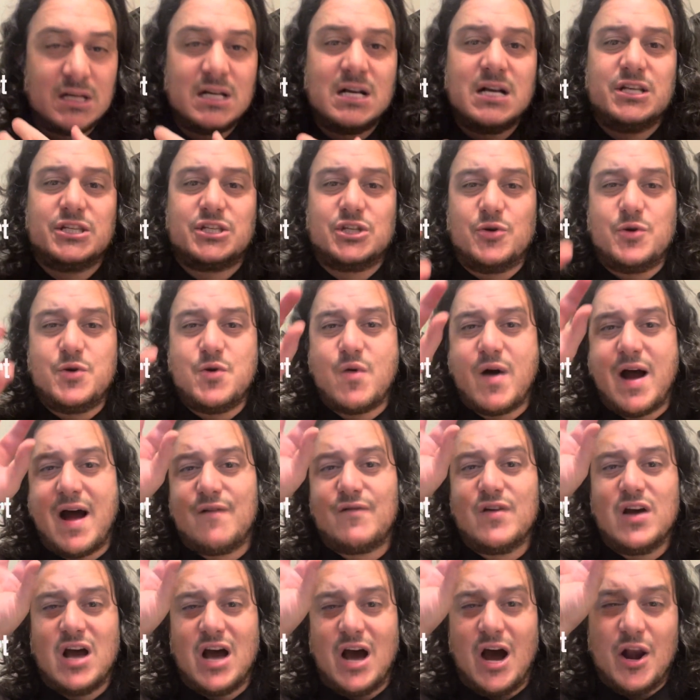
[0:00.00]
So you have
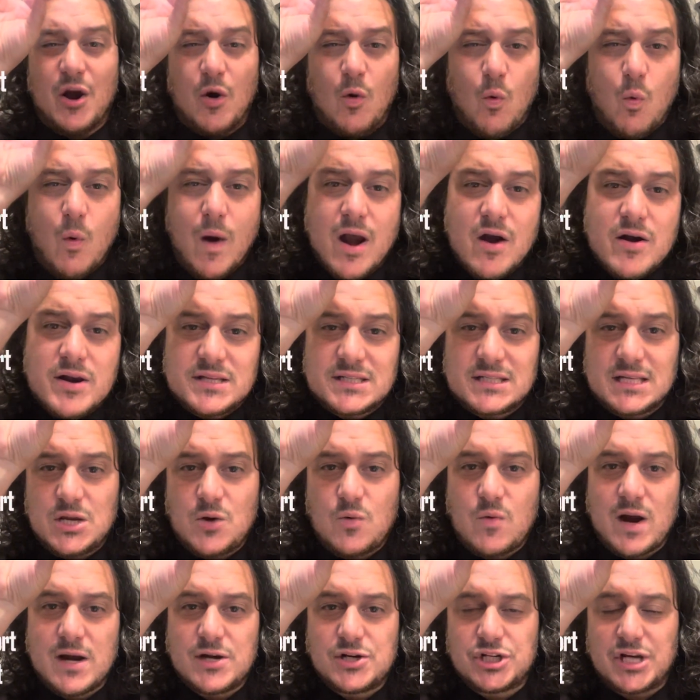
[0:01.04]
an awareness that you
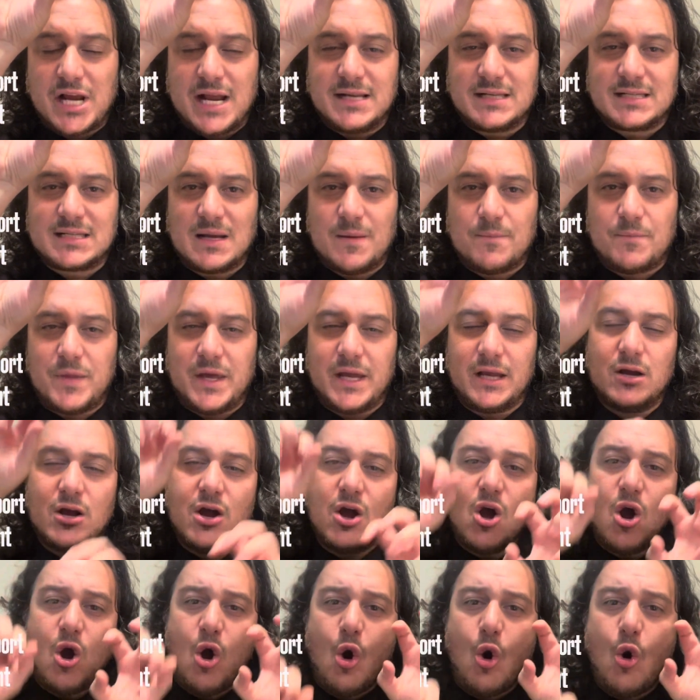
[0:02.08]
want to change something,
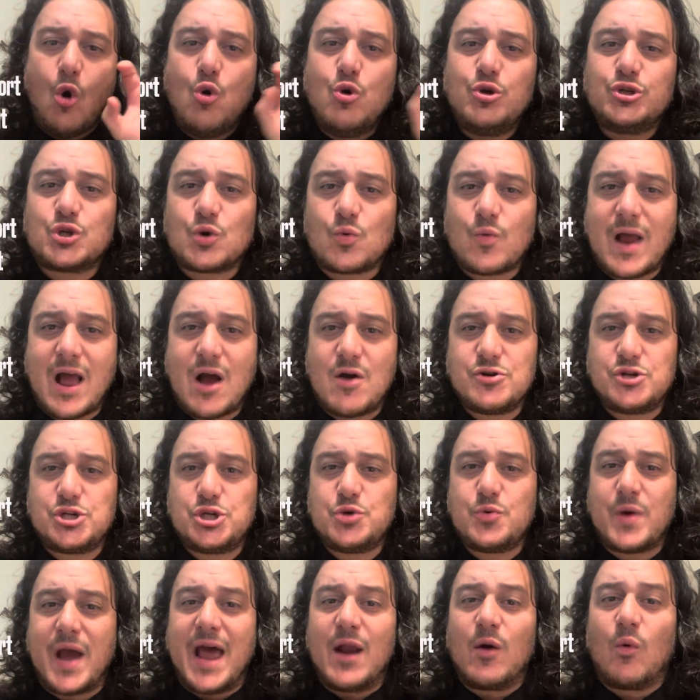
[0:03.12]
who's around
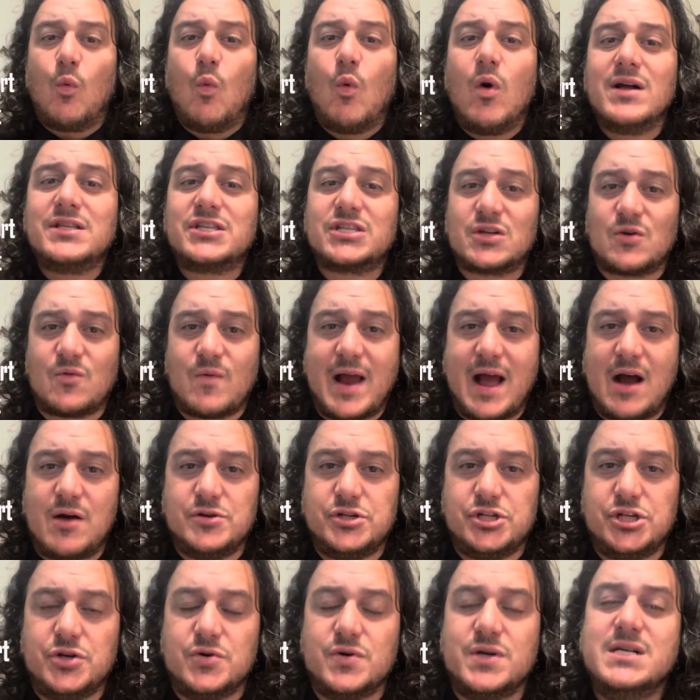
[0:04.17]
you and what's around
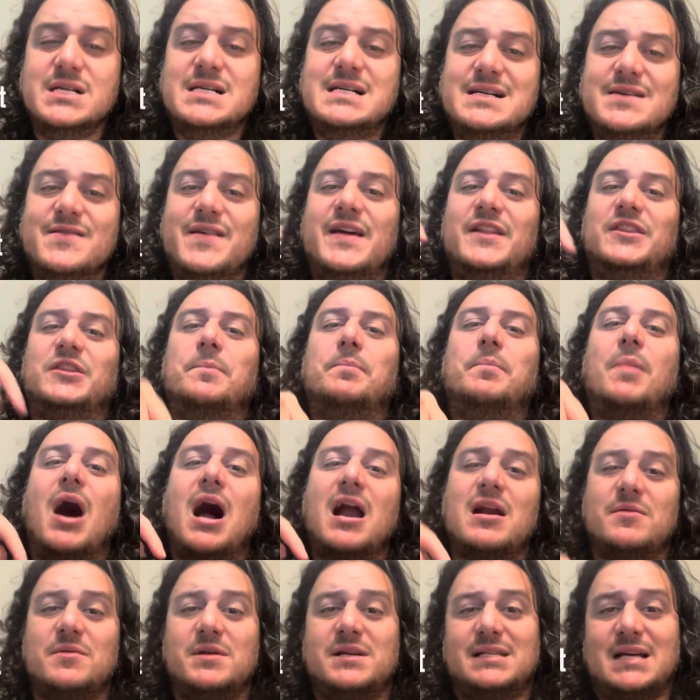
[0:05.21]
you. Then at the bottom
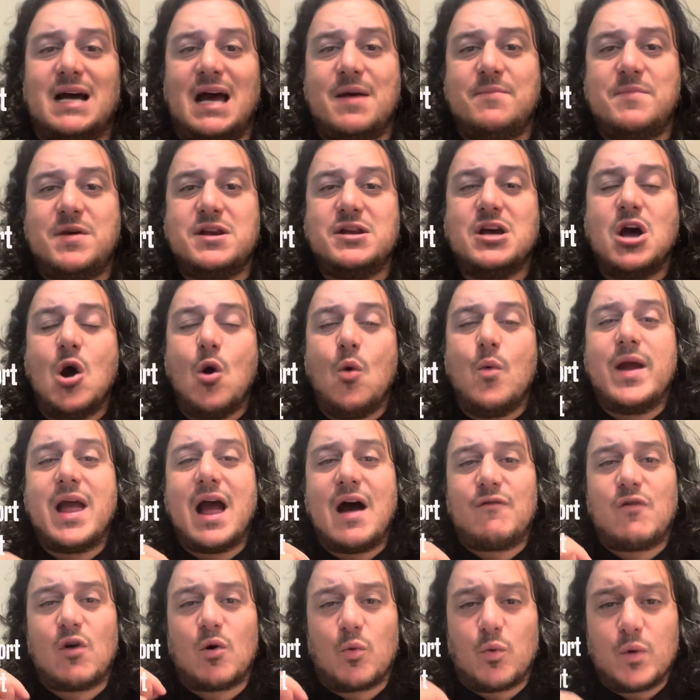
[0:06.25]
of the diamond, we have
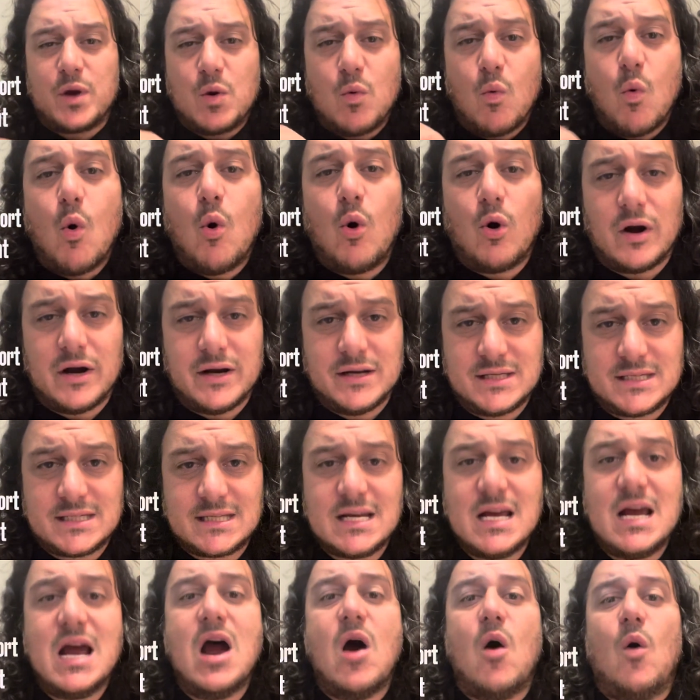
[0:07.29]
our rewards
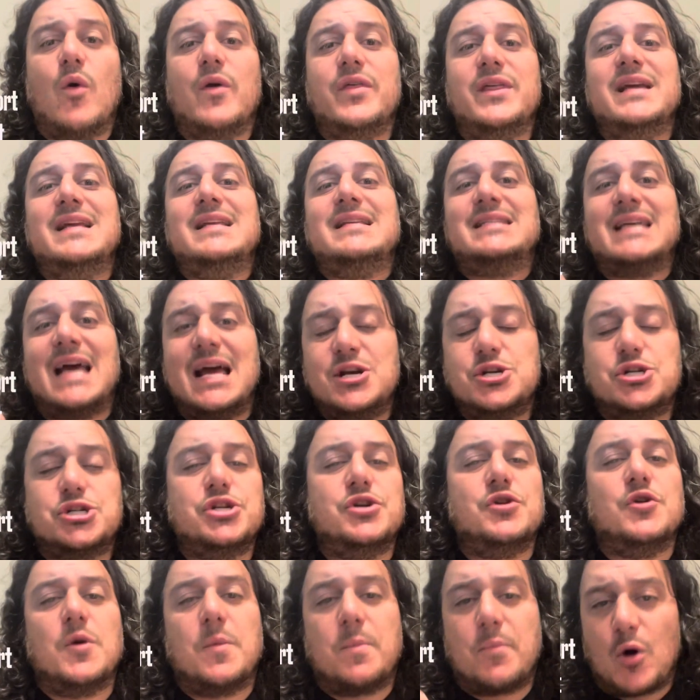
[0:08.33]
or the intention or
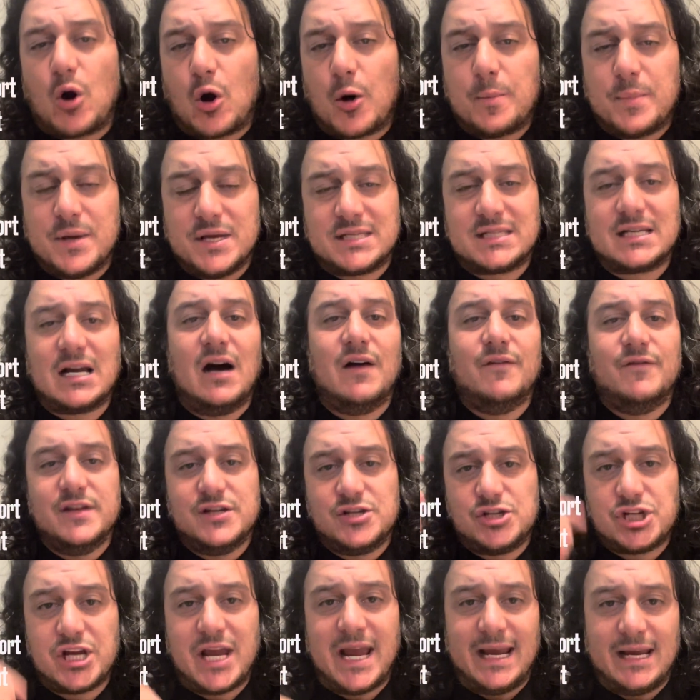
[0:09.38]
the purpose of the
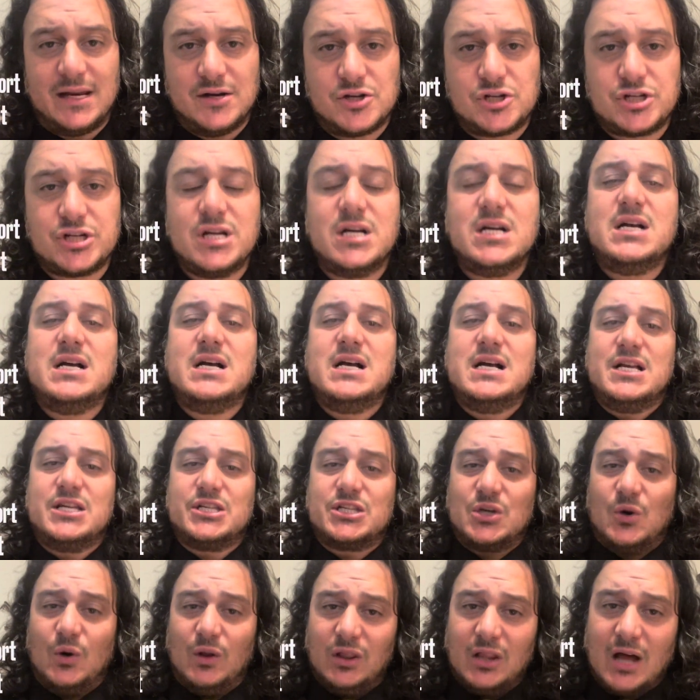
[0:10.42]
change.
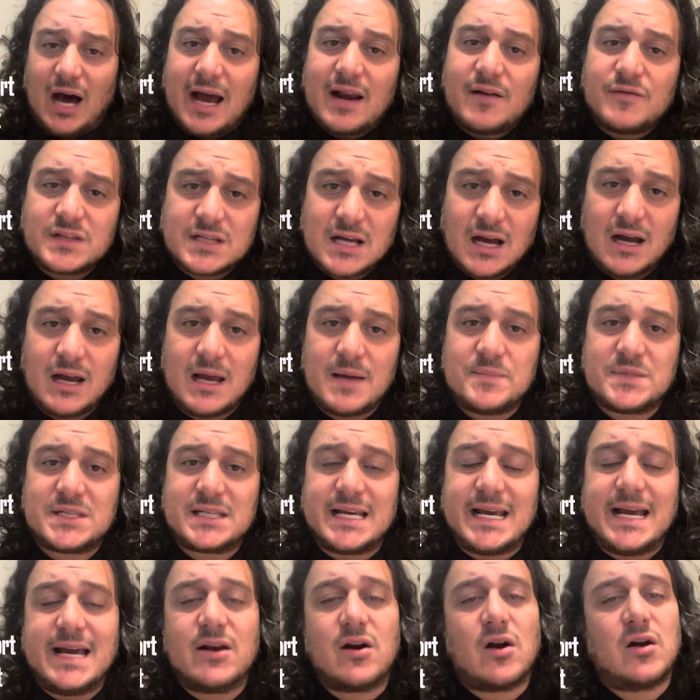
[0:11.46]
So a lot of times
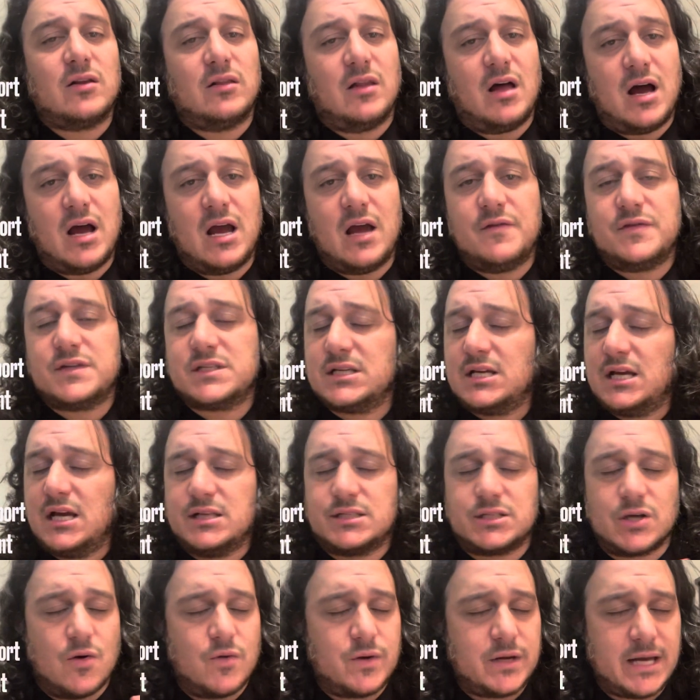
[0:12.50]
in our lives, it's
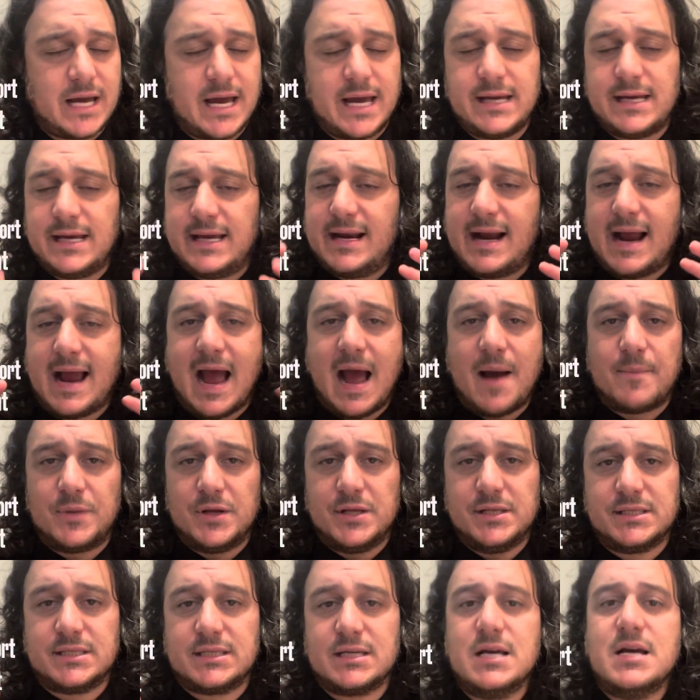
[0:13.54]
okay, it
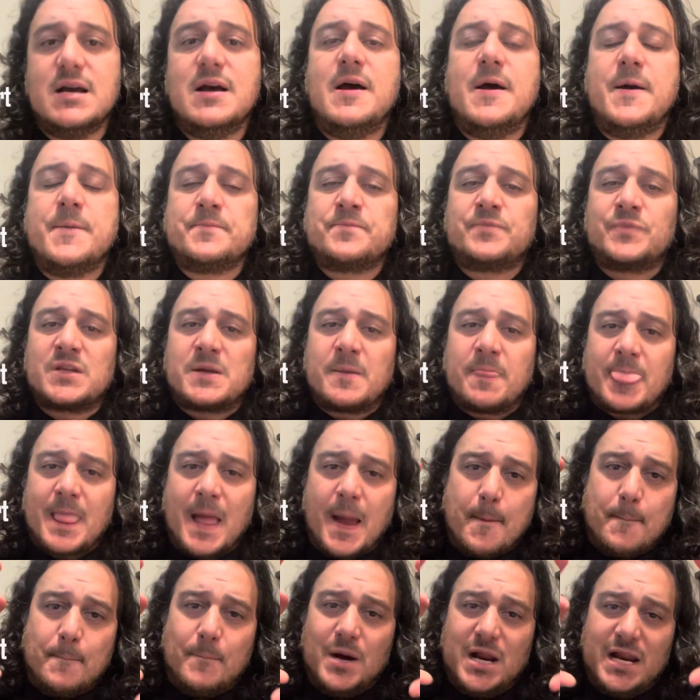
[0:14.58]
happens.
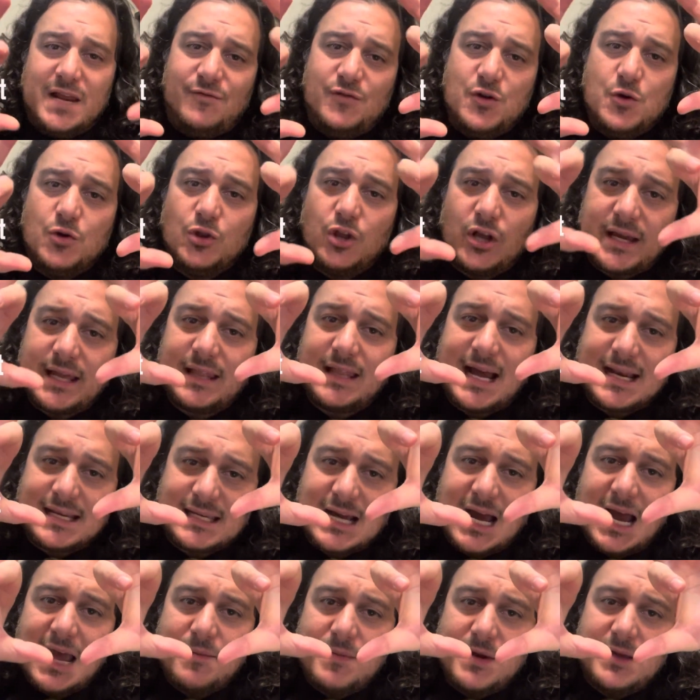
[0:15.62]
But if you look at that
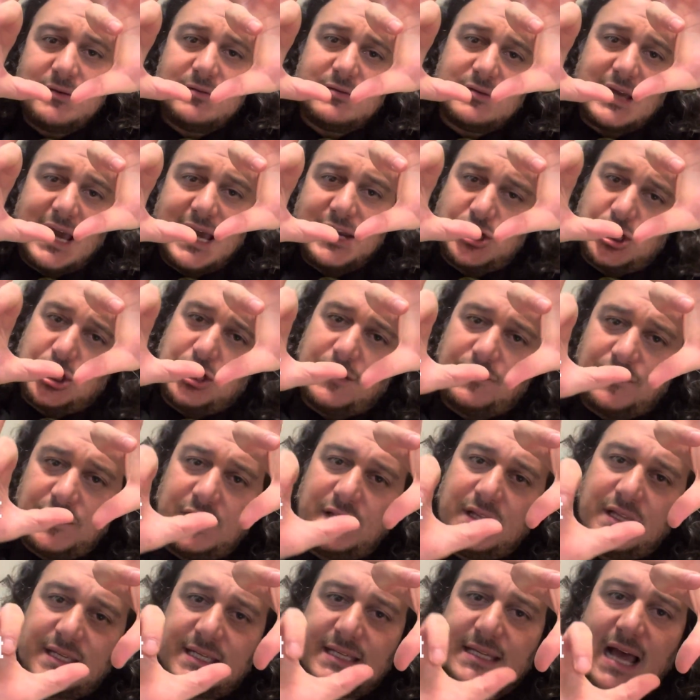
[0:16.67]
diamond and shift to
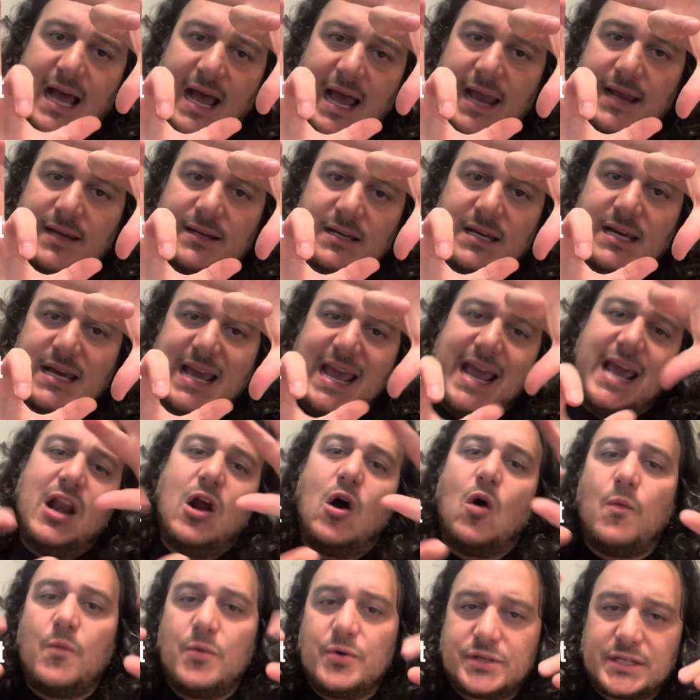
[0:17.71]
the side, it
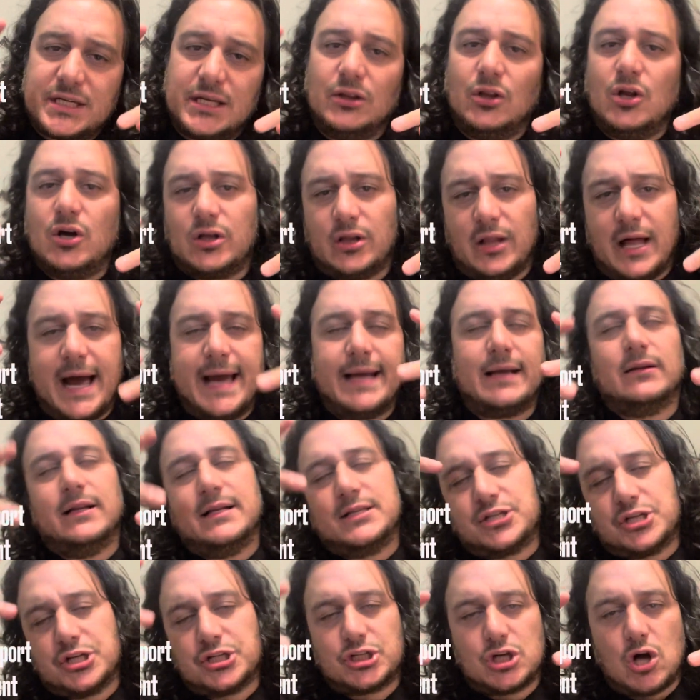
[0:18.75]
almost can look like, let's
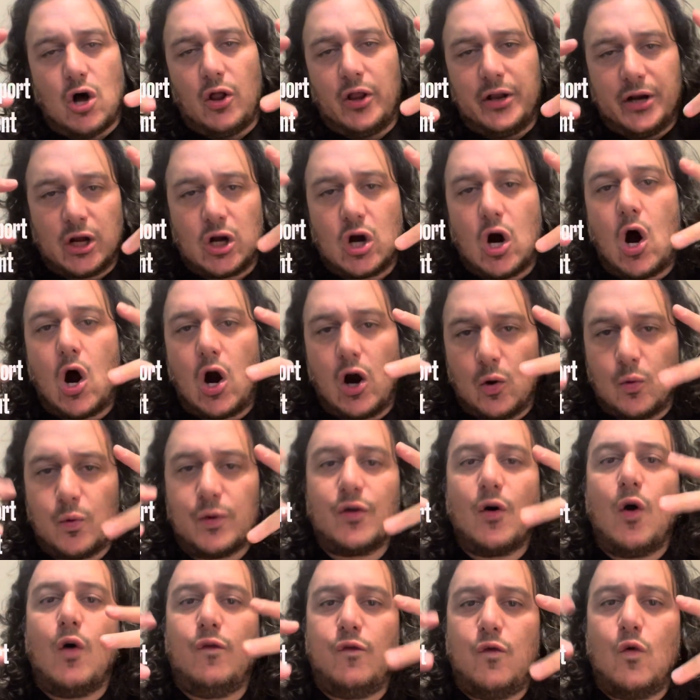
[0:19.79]
just call it a car with
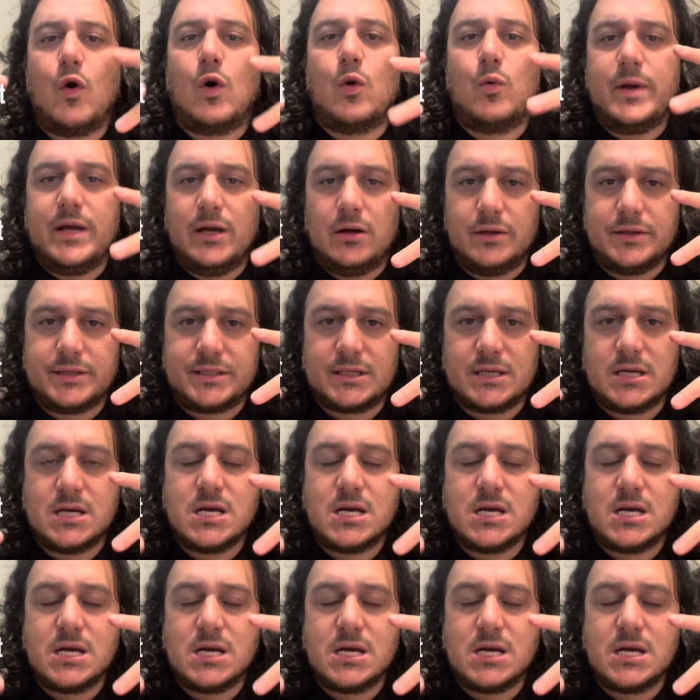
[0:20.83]
all four wheels.